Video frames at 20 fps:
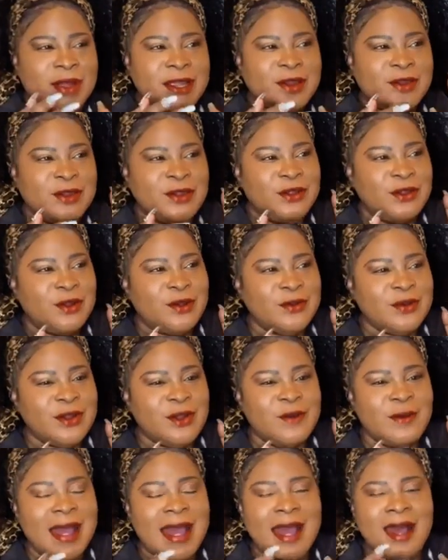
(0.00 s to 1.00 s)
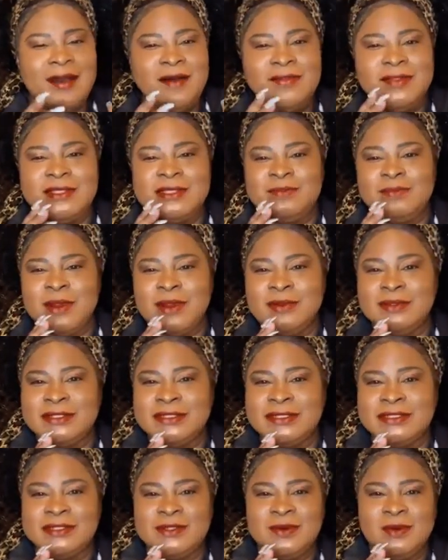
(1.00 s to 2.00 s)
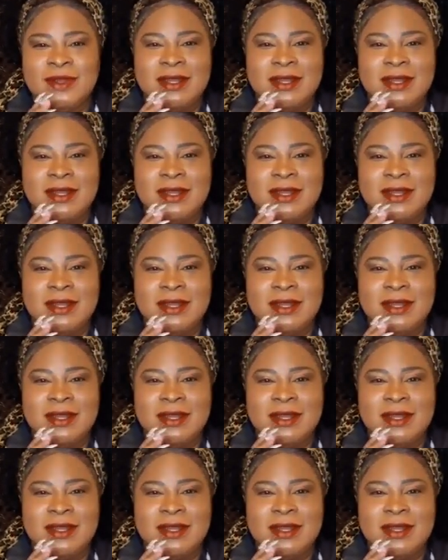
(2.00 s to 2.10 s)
or you don't know how this person is going